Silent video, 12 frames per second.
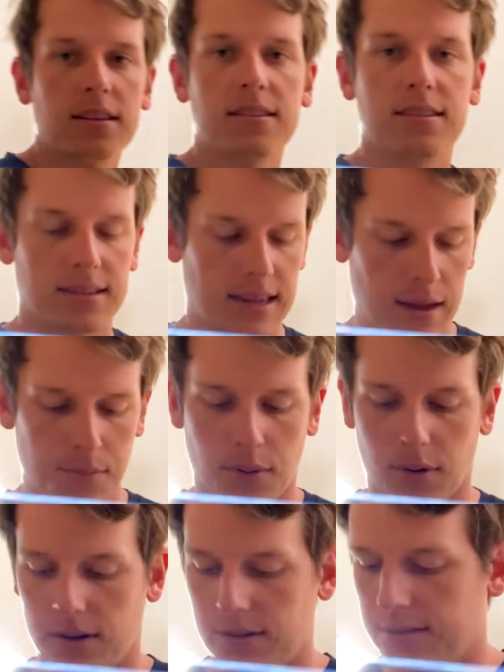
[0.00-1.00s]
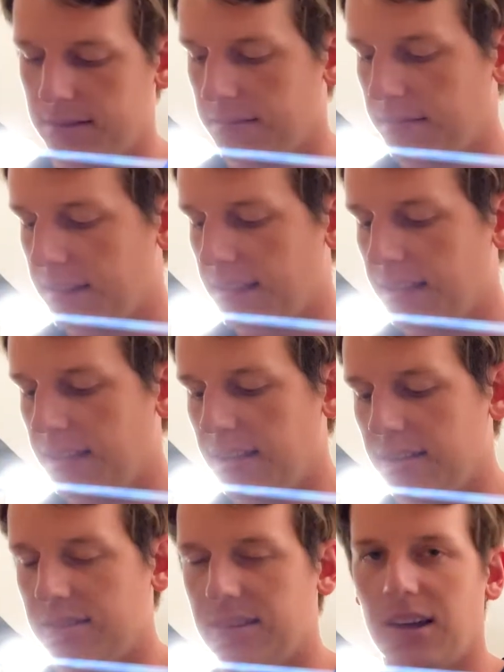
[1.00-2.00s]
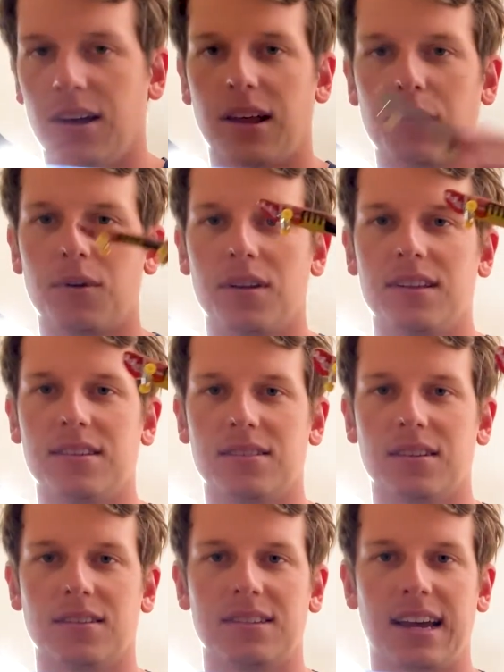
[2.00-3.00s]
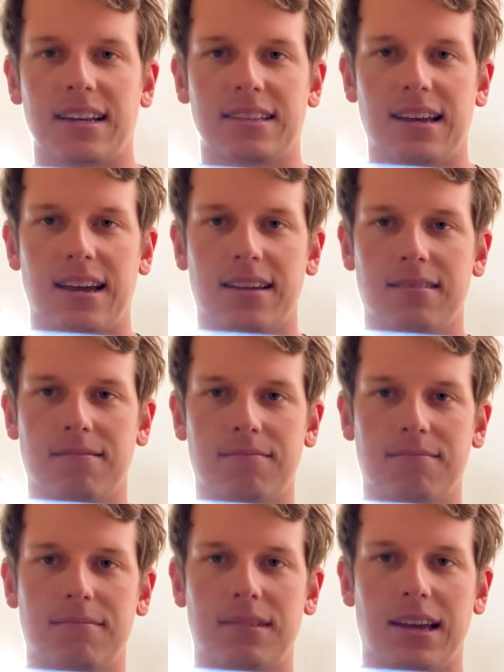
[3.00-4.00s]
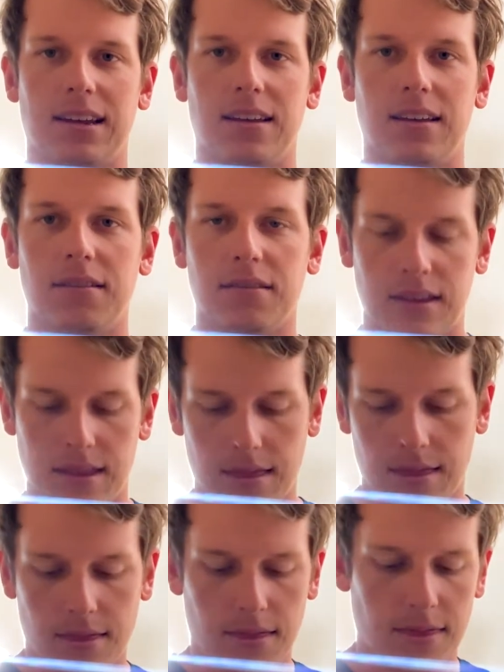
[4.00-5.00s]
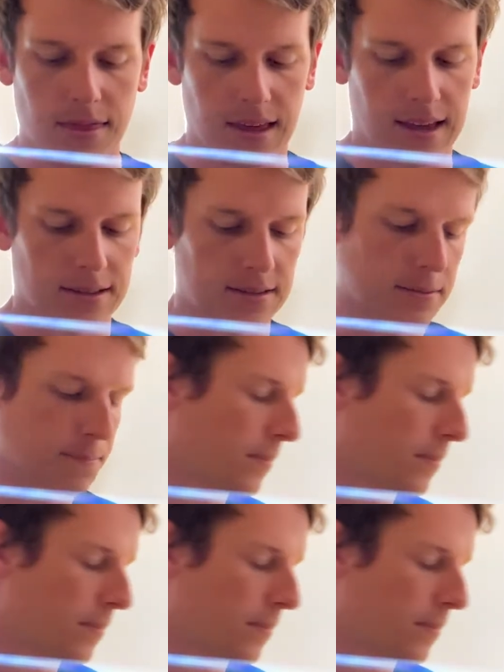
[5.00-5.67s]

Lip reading: skateboards. So like one of these little tech deck kind of things.